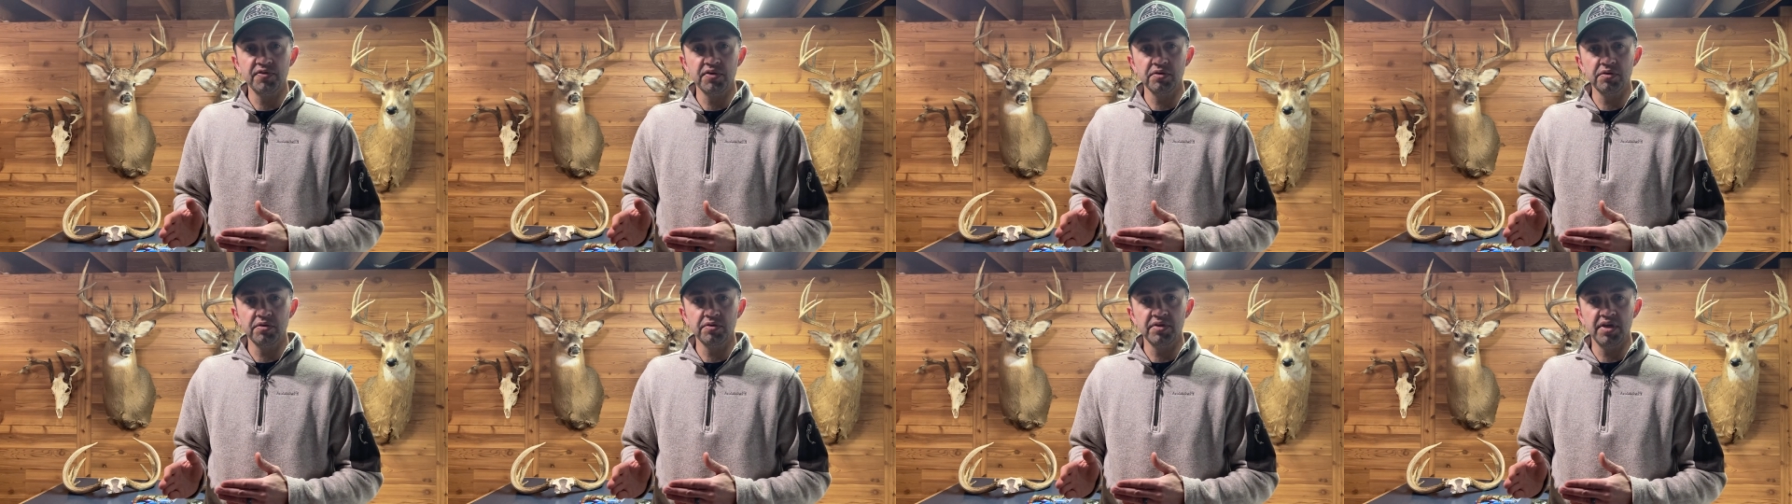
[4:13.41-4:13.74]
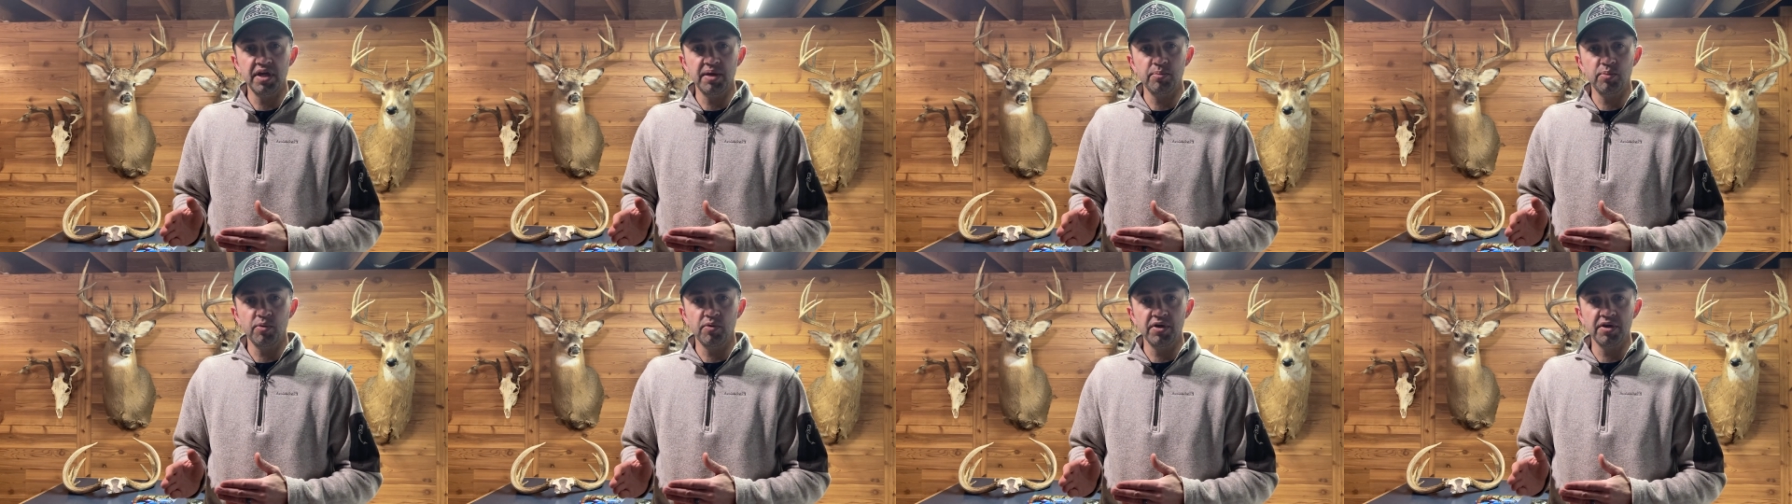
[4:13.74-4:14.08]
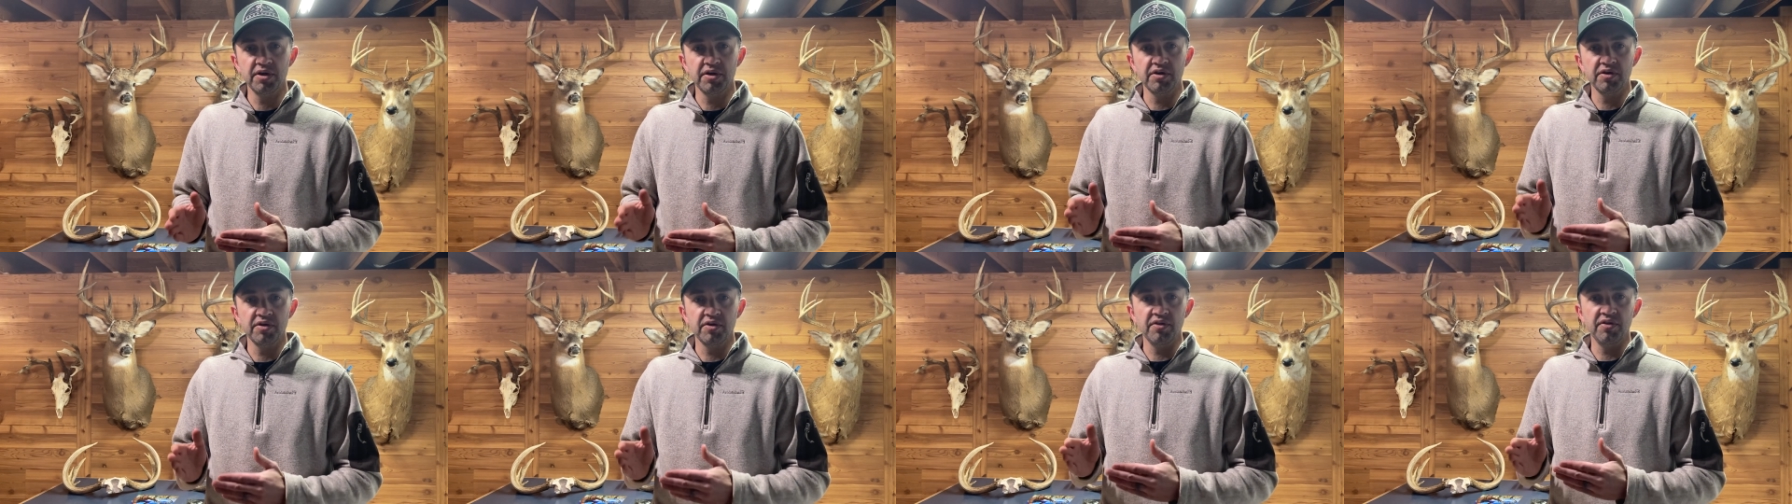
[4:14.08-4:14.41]
year old 8
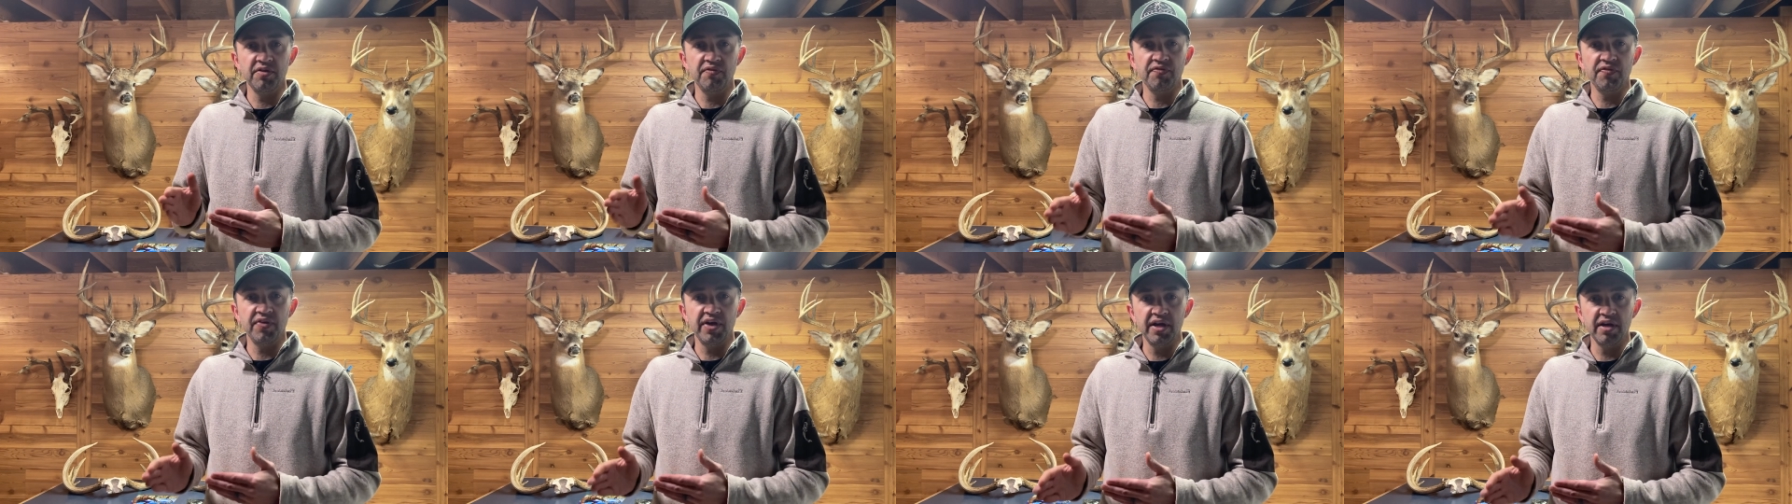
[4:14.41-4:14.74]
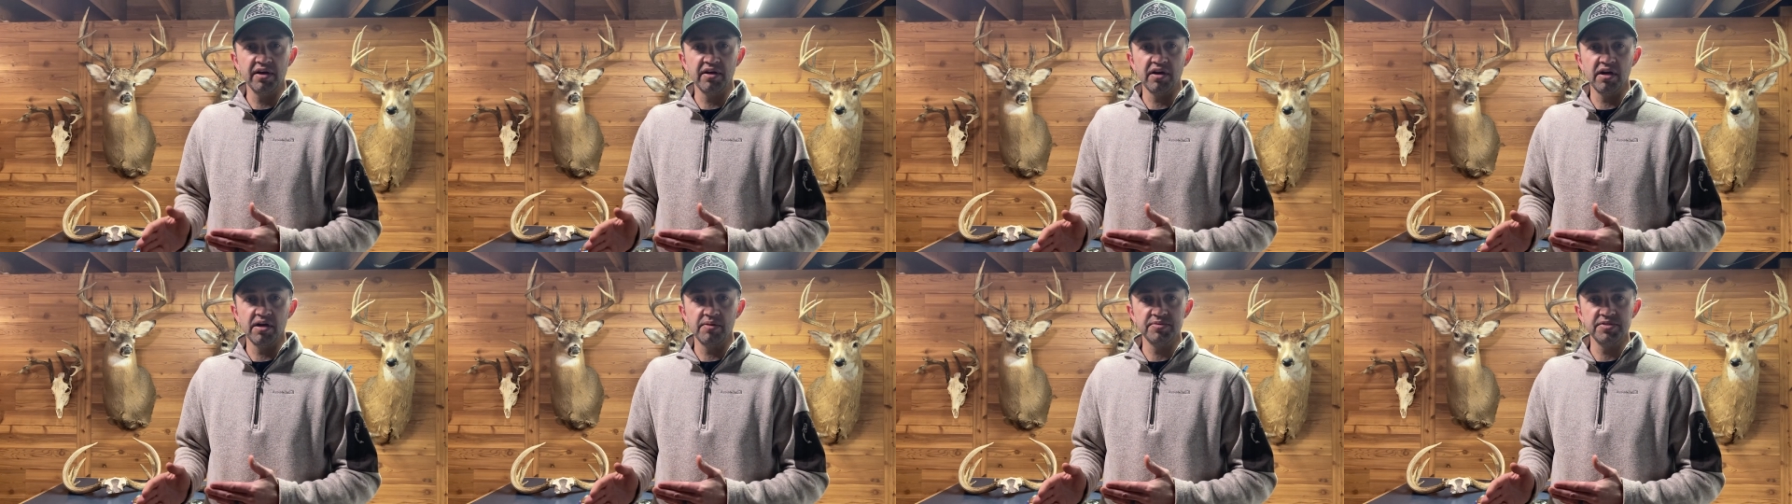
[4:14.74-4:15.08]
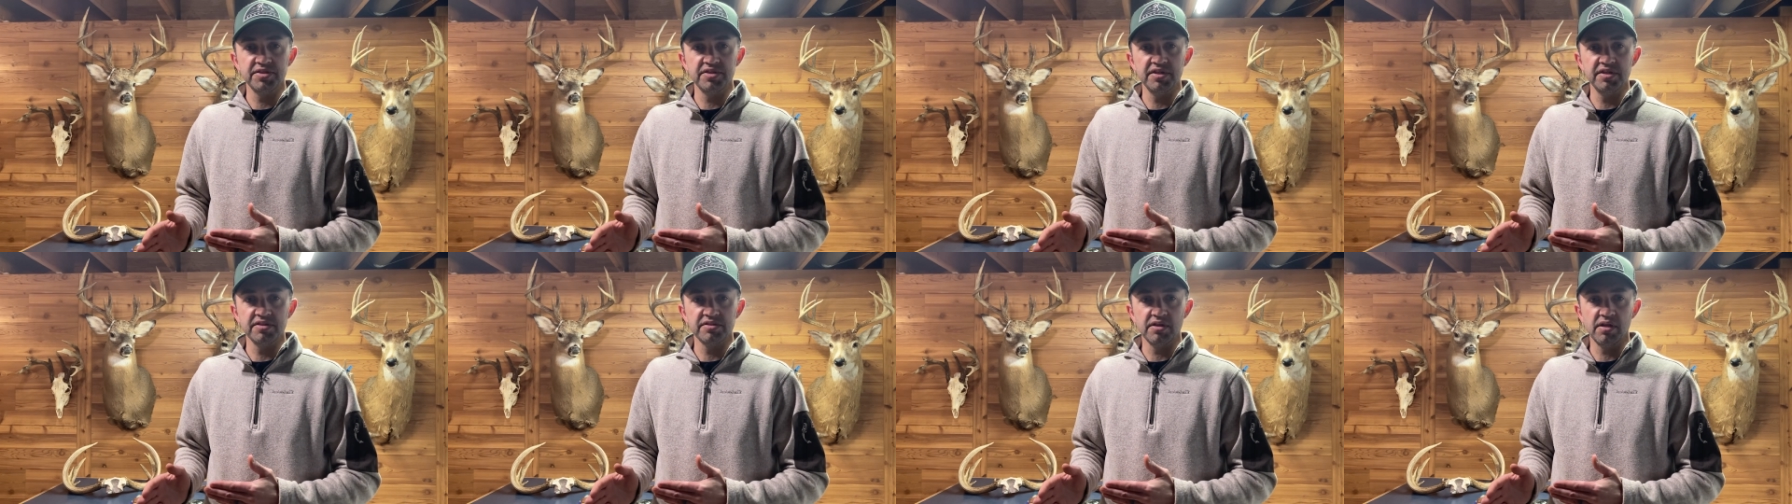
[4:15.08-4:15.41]
pointer during the firearm
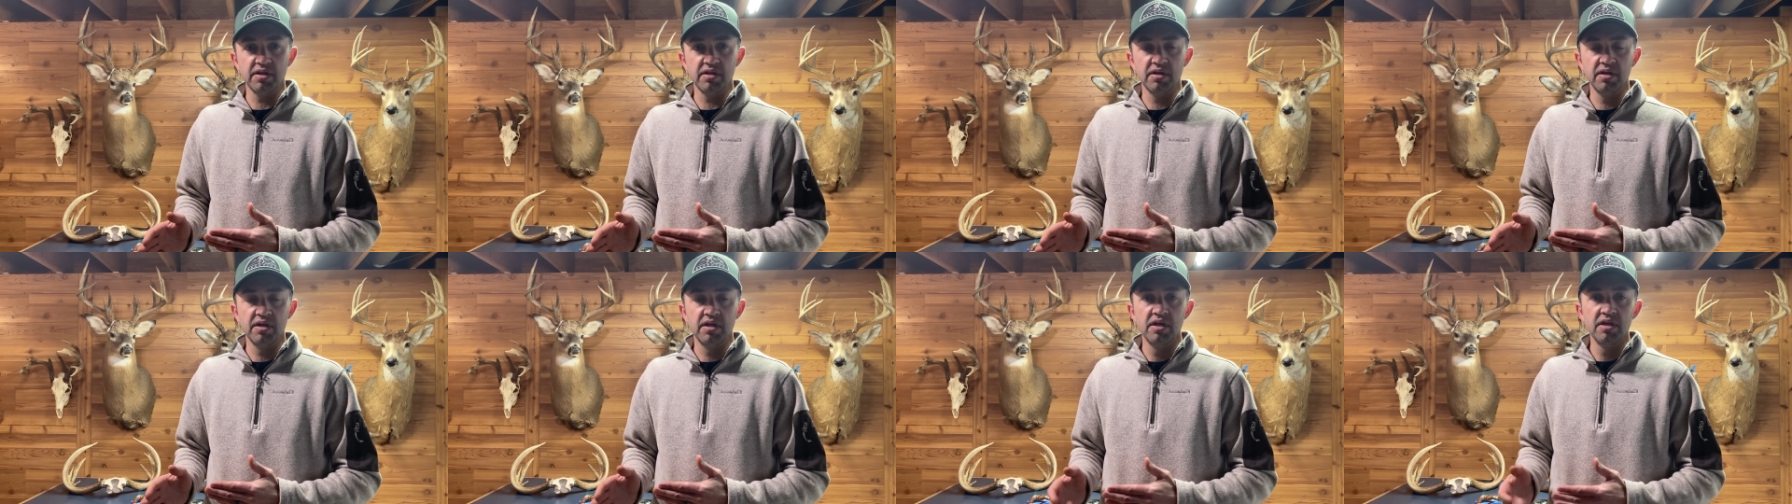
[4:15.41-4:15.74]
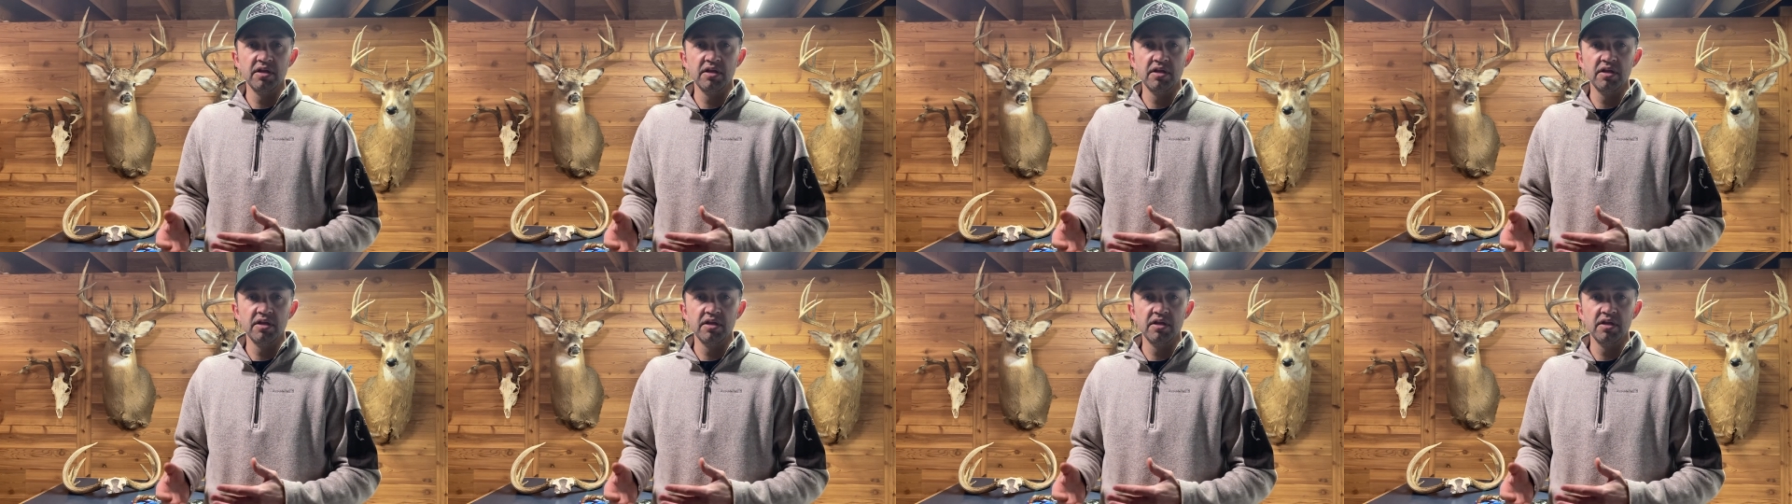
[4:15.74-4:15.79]
season.